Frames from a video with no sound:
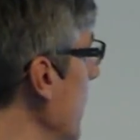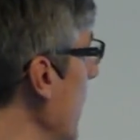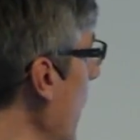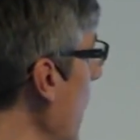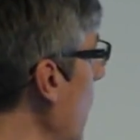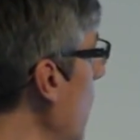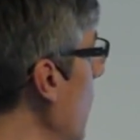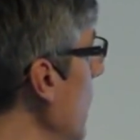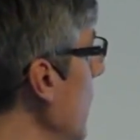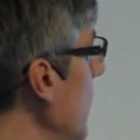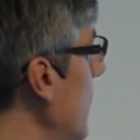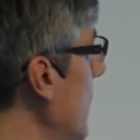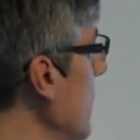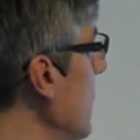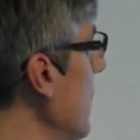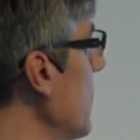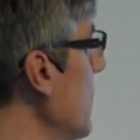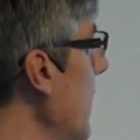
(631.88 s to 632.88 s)
Now
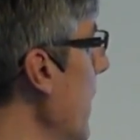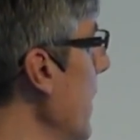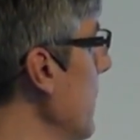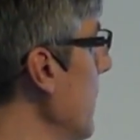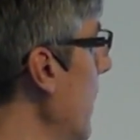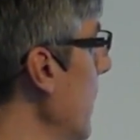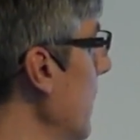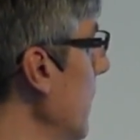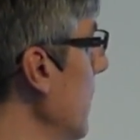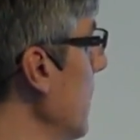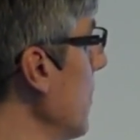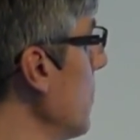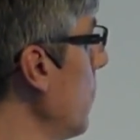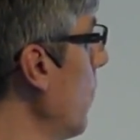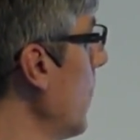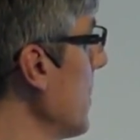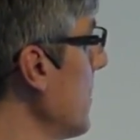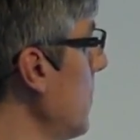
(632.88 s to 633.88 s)
it is a standard, and
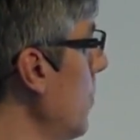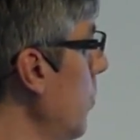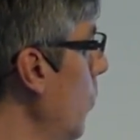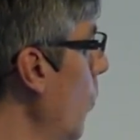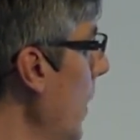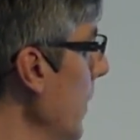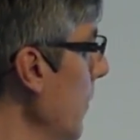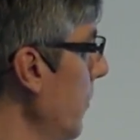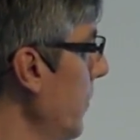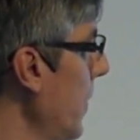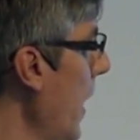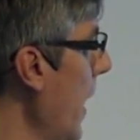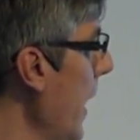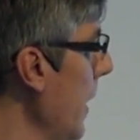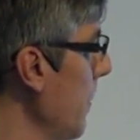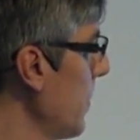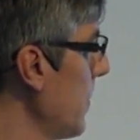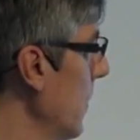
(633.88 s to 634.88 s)
this was one of the
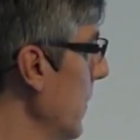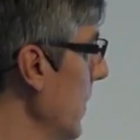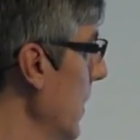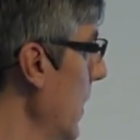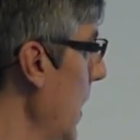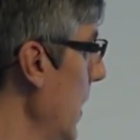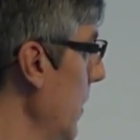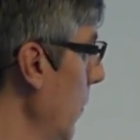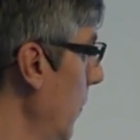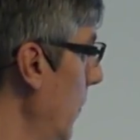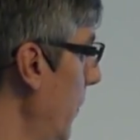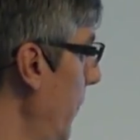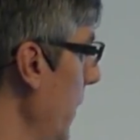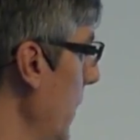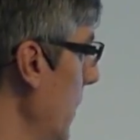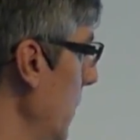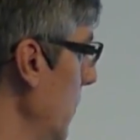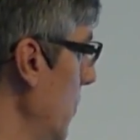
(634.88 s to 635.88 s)
hypes on the Hanover
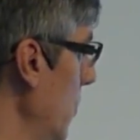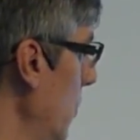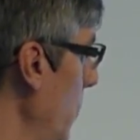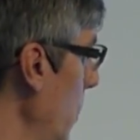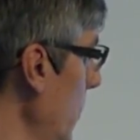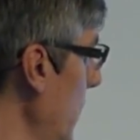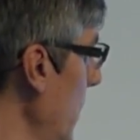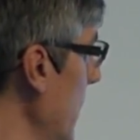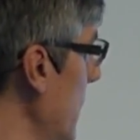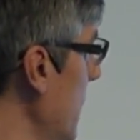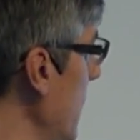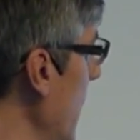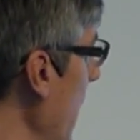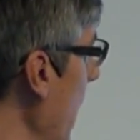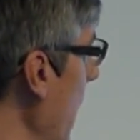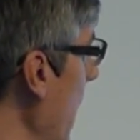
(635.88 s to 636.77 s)
Fair in robotics.